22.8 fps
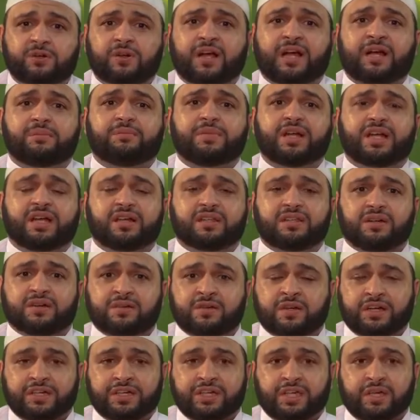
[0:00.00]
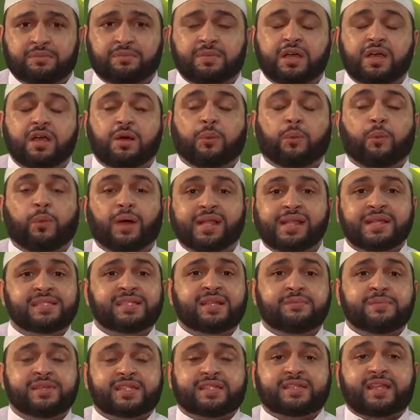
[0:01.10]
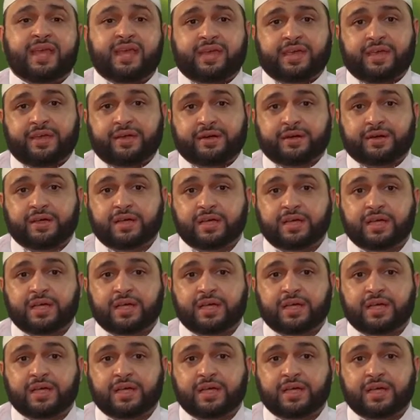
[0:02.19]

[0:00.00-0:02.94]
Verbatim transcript: Rahmanir Rahim. What is the mistake here?